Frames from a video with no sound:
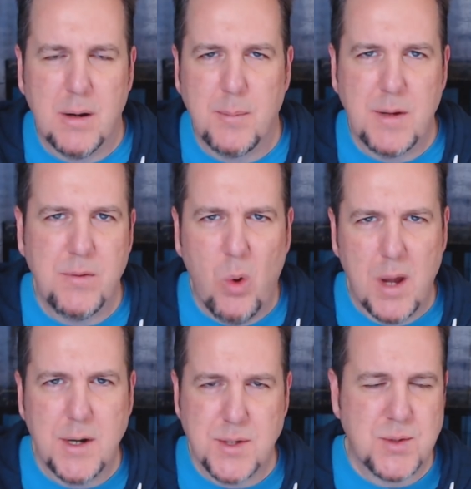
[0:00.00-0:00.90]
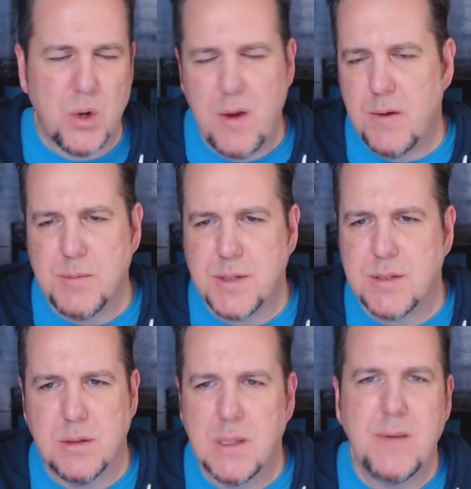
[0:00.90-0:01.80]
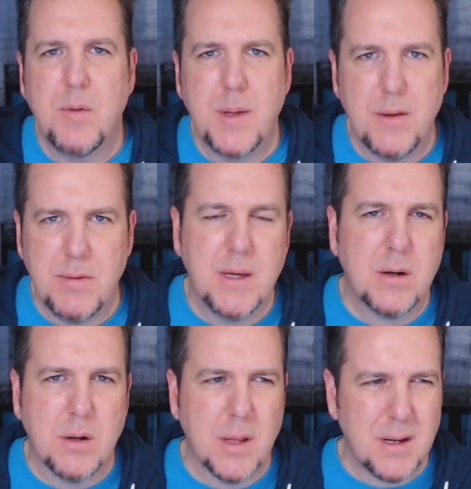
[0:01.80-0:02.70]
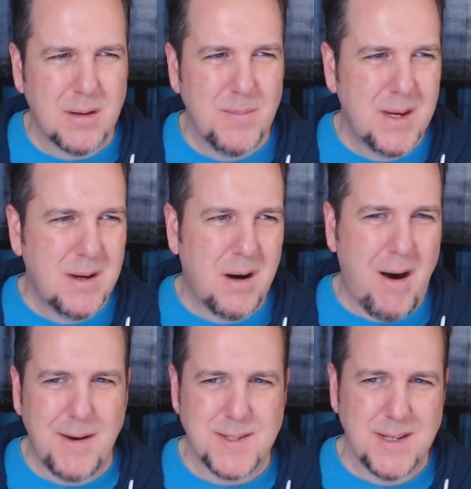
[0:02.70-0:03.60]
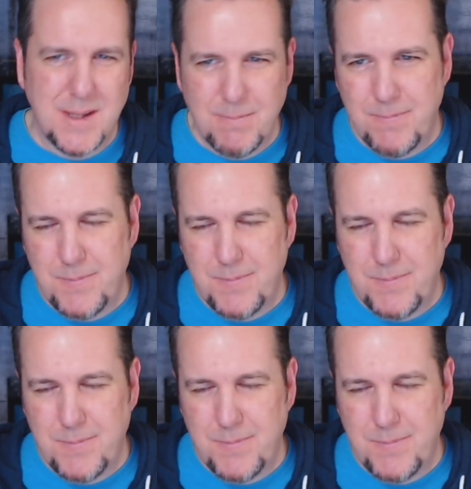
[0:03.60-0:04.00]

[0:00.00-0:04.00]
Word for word: I mean, if you want to destroy them, just leave them in the vehicle. And honestly,